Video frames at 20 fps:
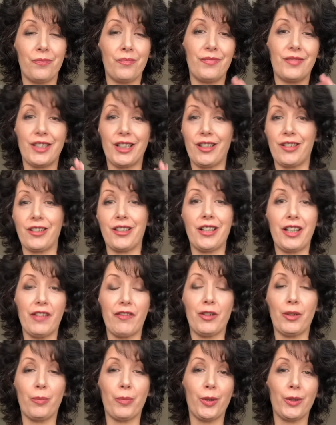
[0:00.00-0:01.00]
So they're going to
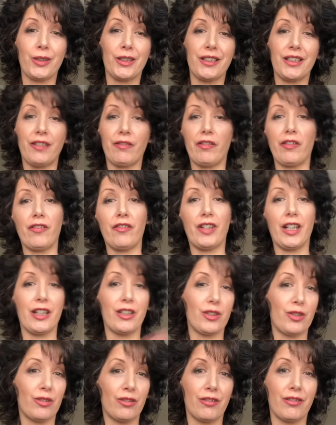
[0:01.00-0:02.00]
have a positive
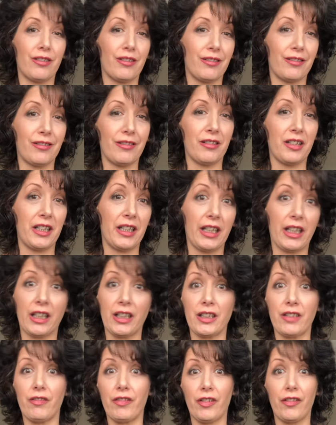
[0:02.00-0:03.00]
effect or a
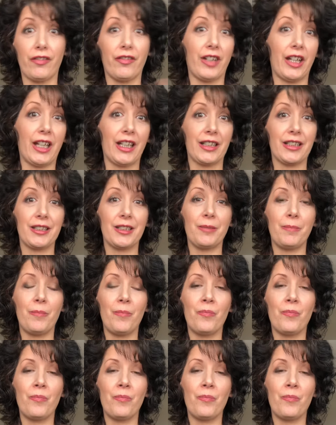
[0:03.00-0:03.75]
negative effect.